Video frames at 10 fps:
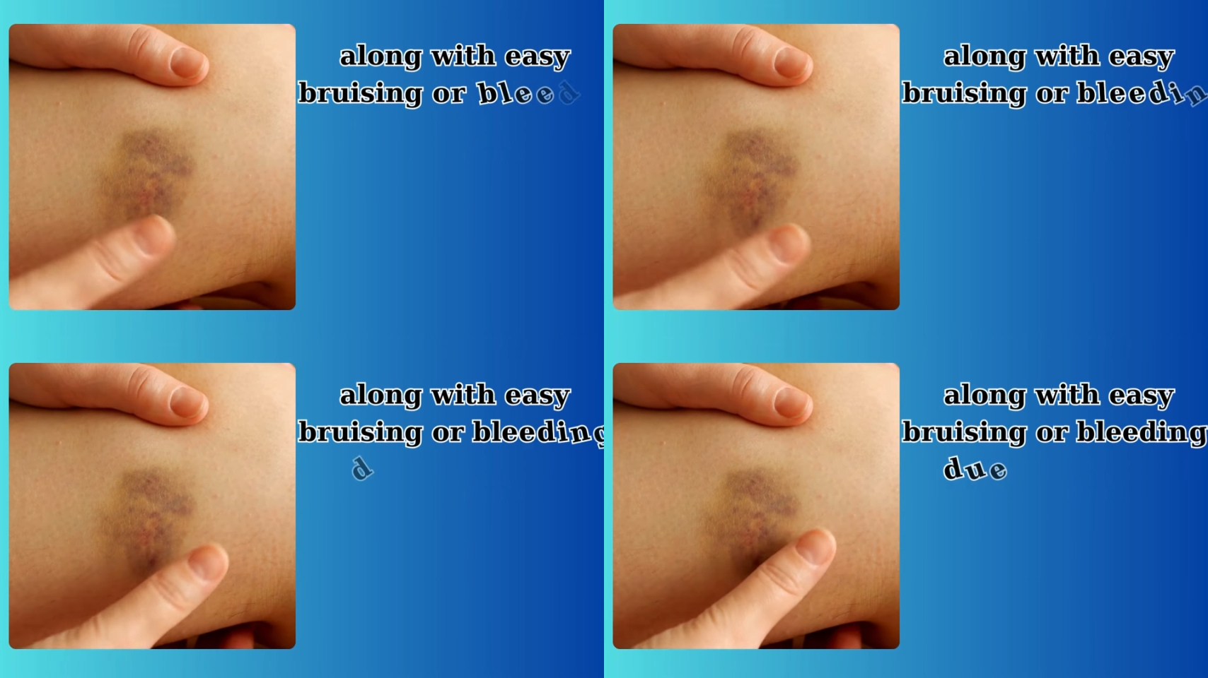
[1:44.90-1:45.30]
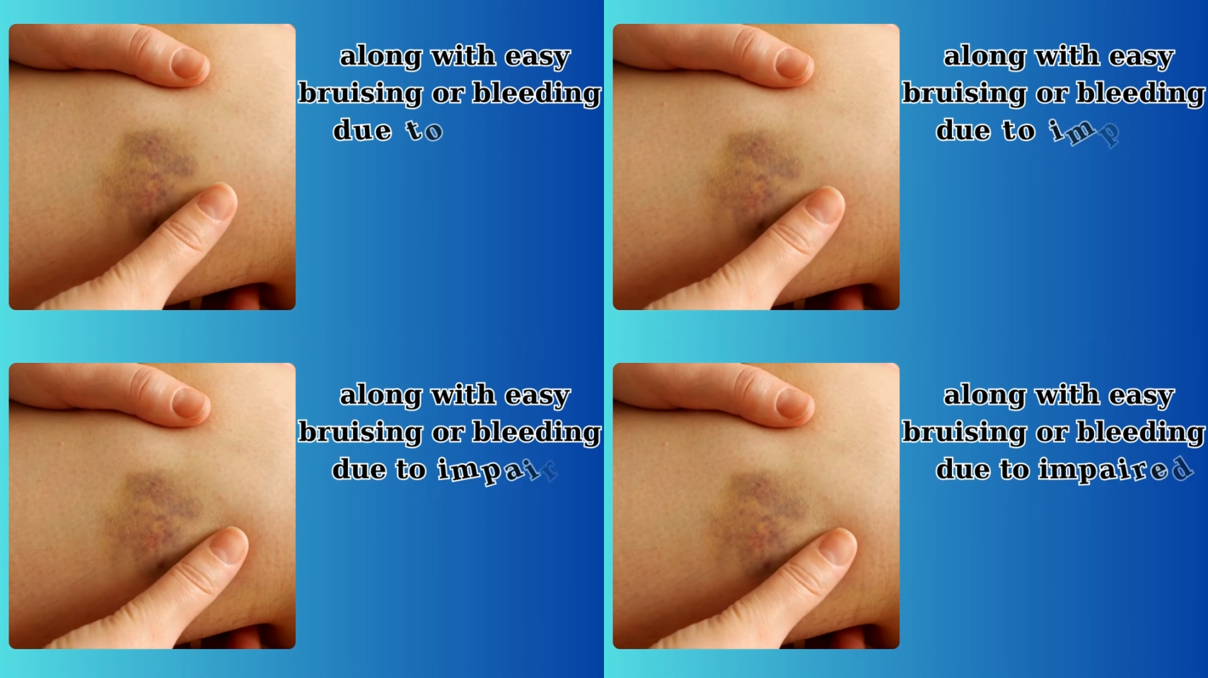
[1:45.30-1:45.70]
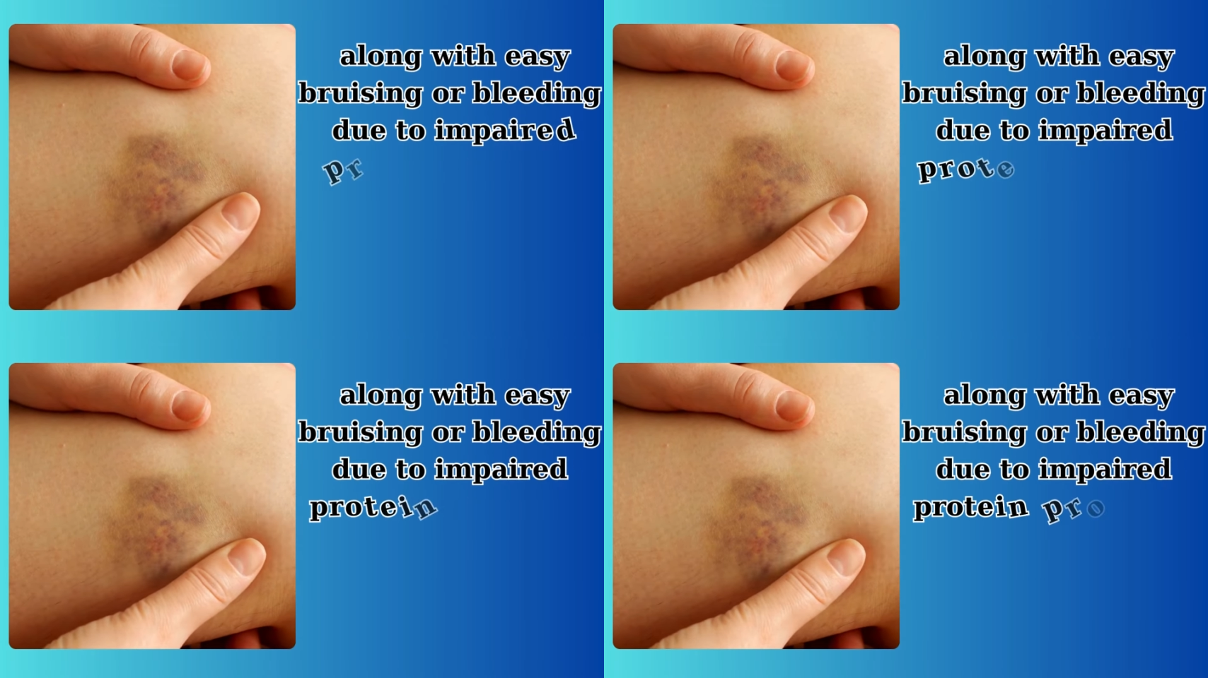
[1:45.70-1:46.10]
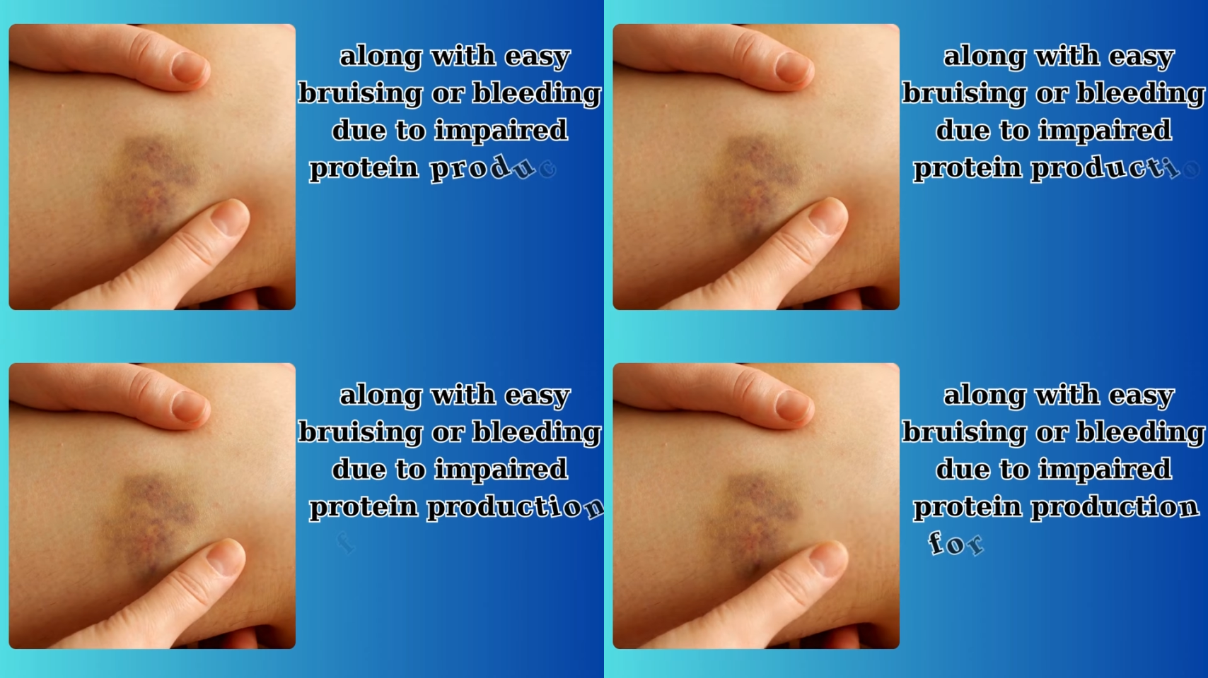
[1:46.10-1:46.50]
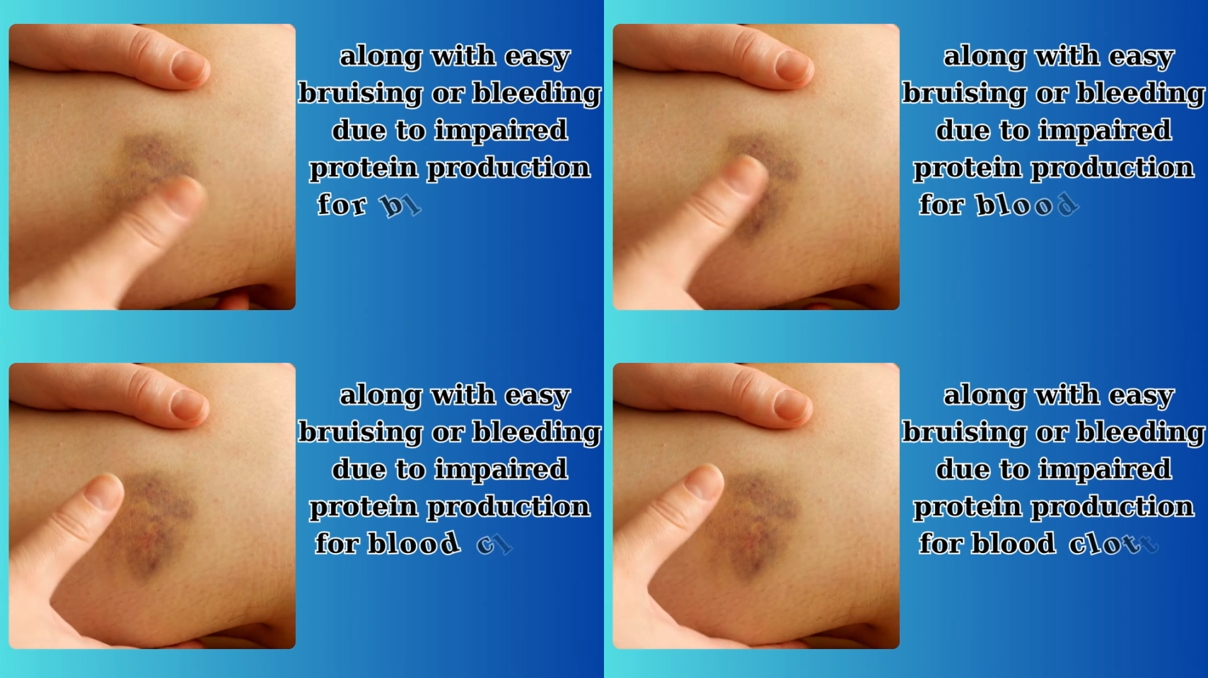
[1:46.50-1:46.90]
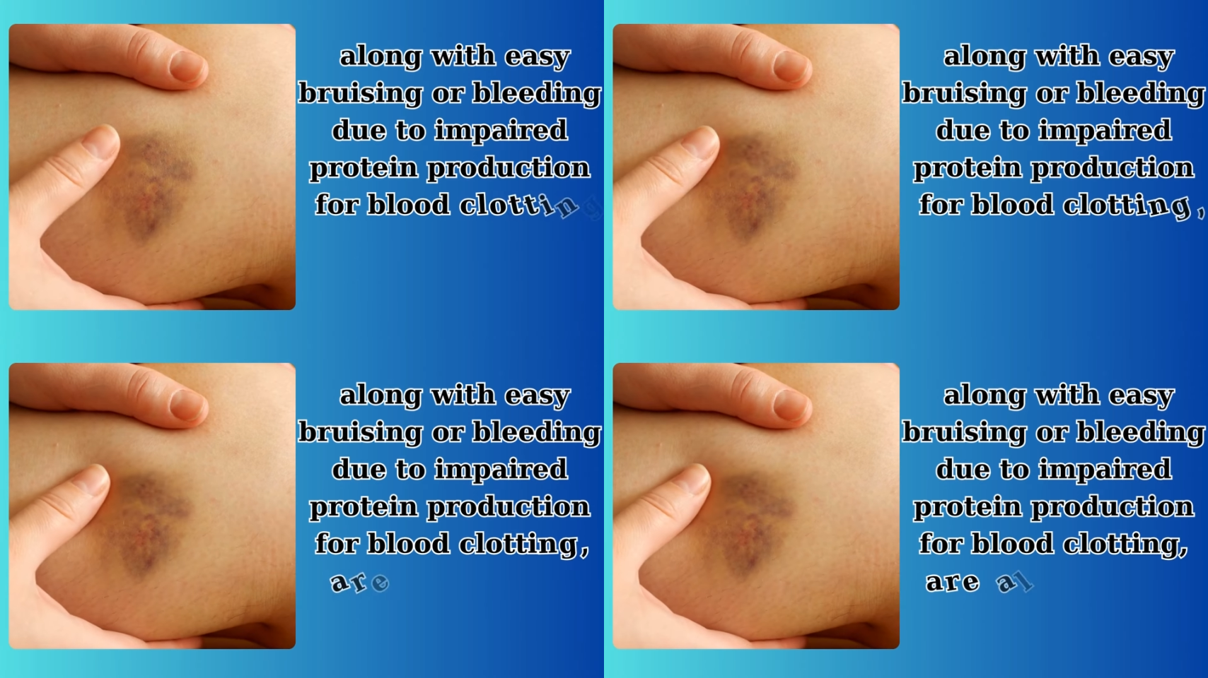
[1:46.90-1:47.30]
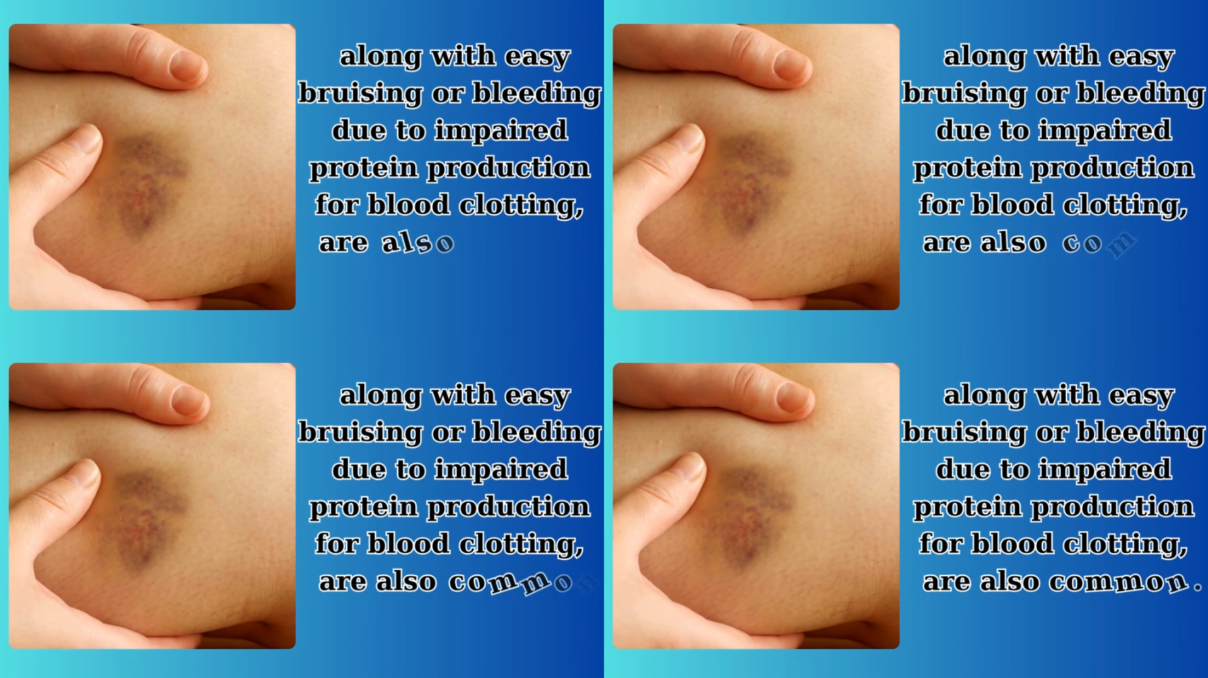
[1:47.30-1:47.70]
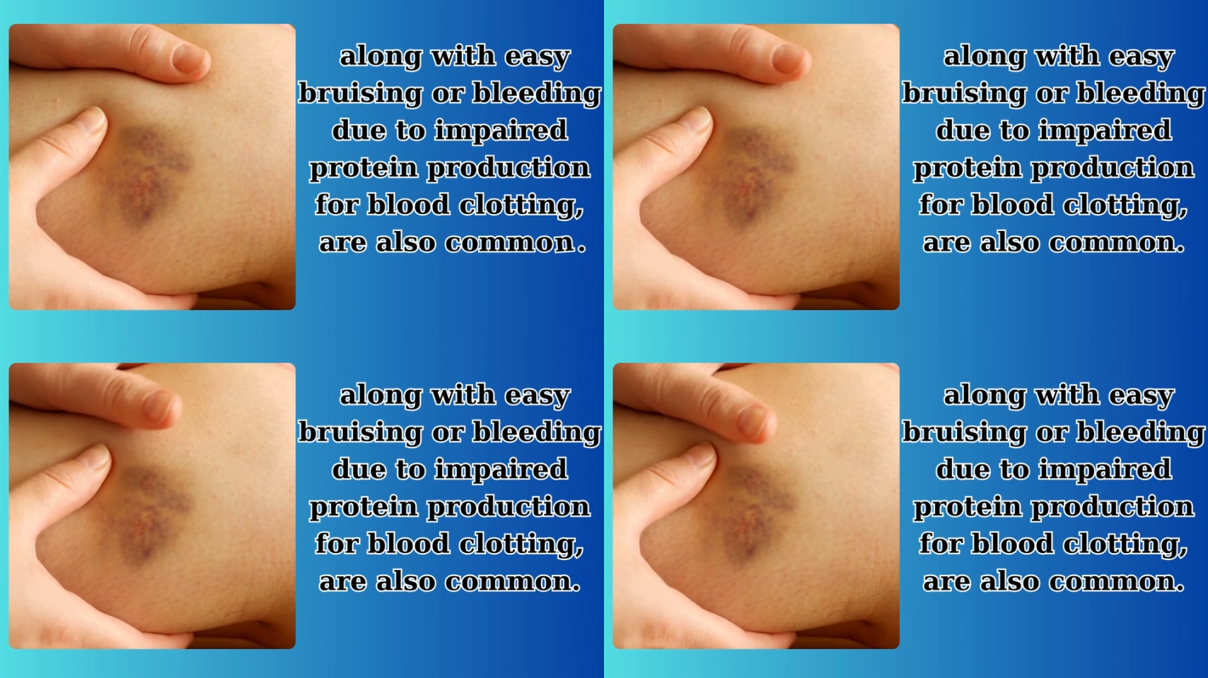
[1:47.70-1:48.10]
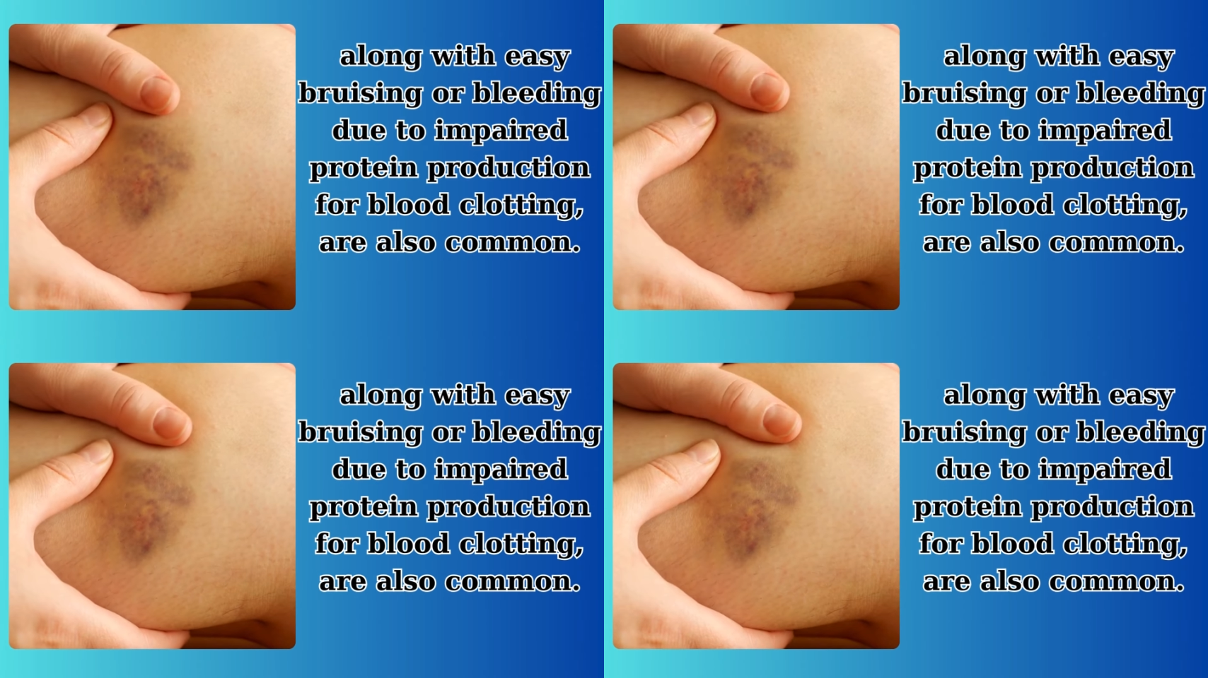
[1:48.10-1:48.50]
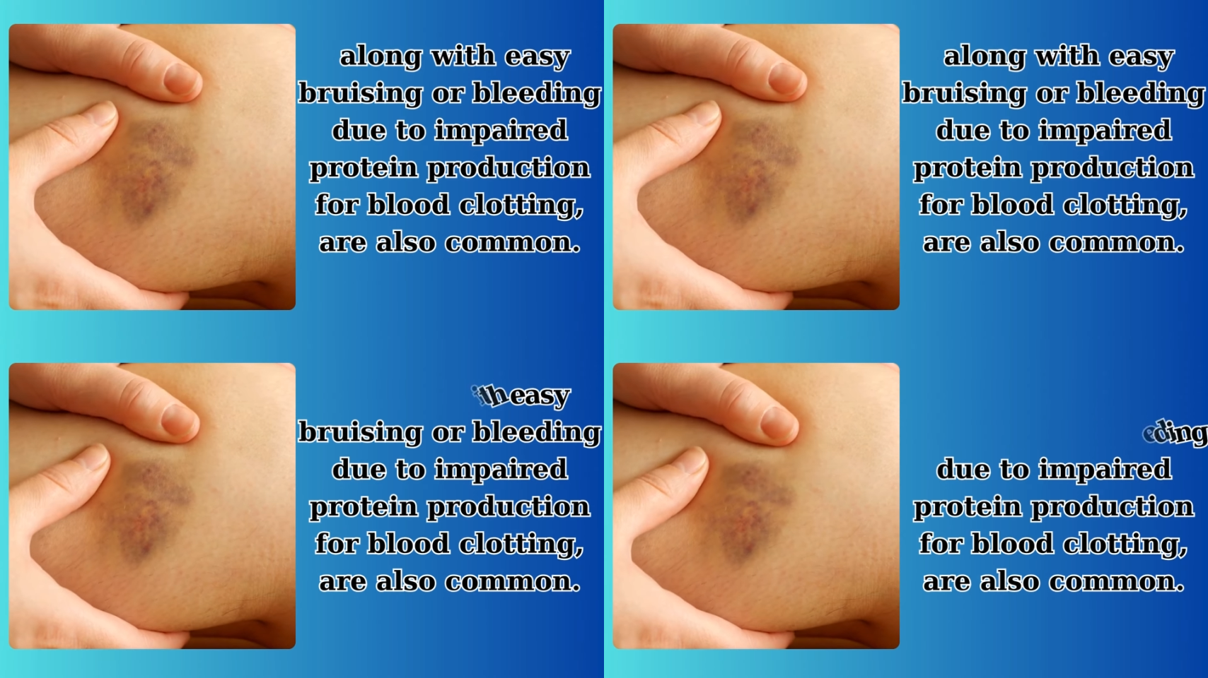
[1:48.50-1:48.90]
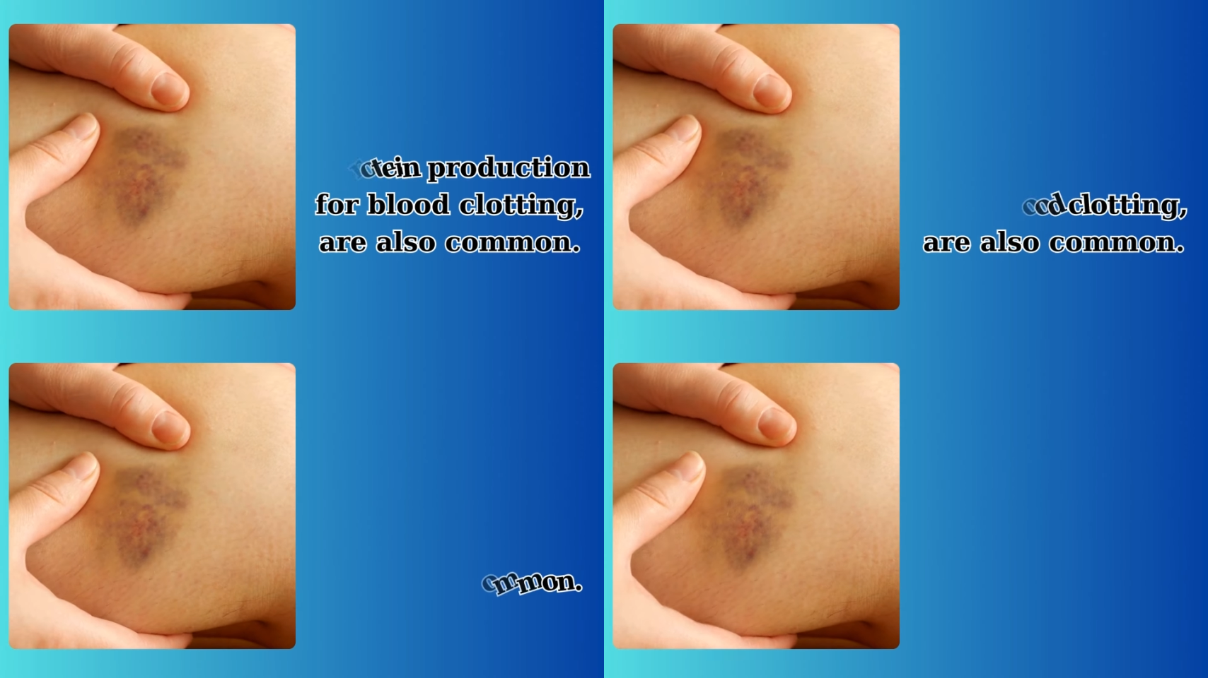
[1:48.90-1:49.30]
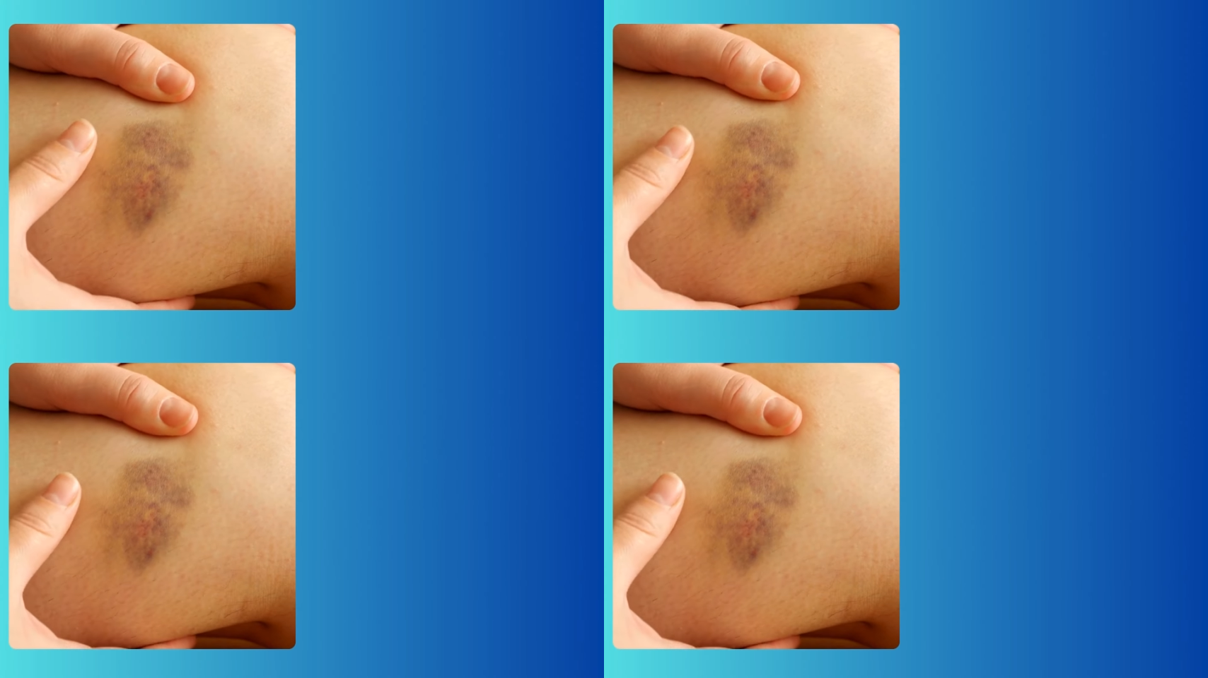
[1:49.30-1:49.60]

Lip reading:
No face is visible, so there are no lips to read.